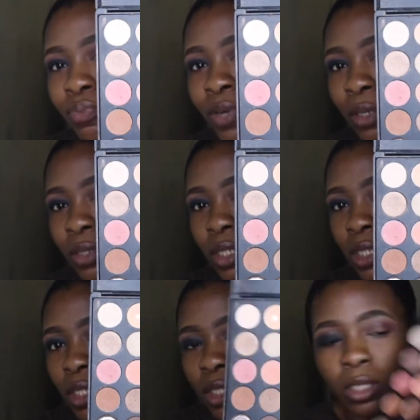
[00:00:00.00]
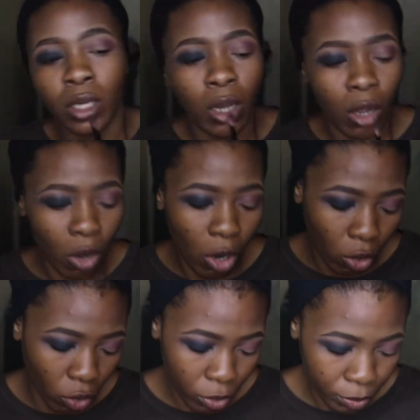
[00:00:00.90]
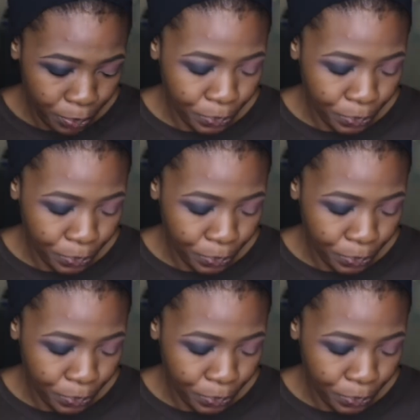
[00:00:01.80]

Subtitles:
brownish color